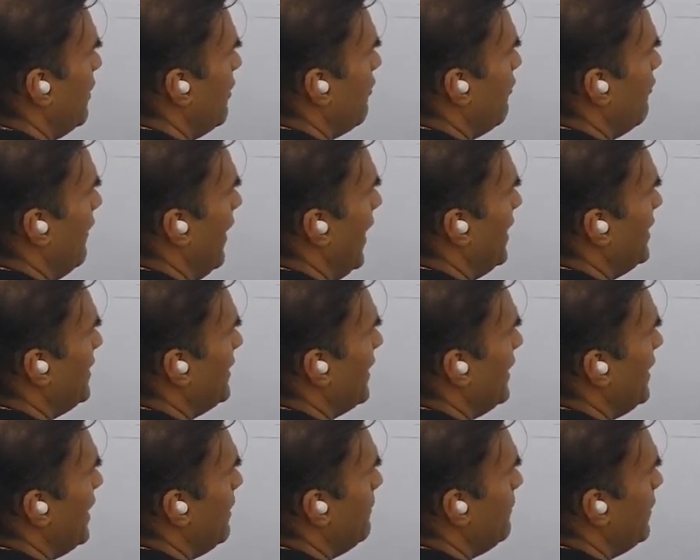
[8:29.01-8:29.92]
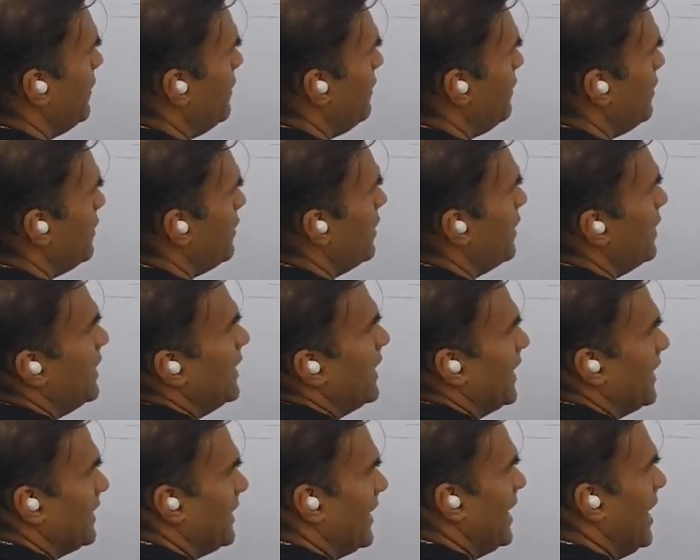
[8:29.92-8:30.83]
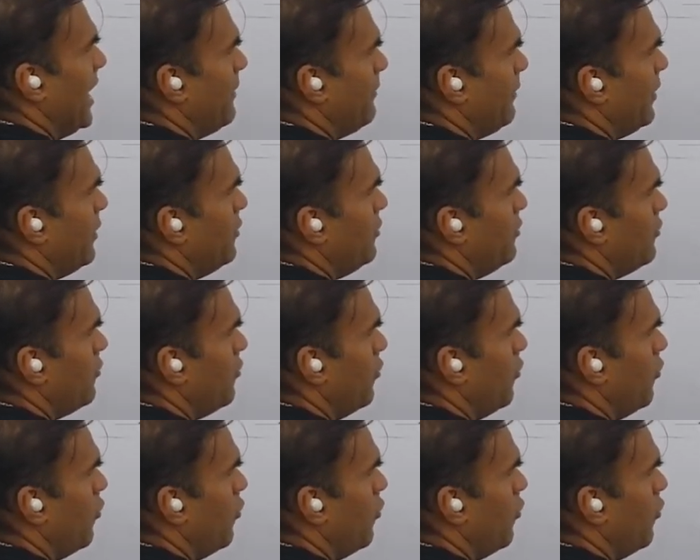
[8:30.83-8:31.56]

Why it can happen? It can happen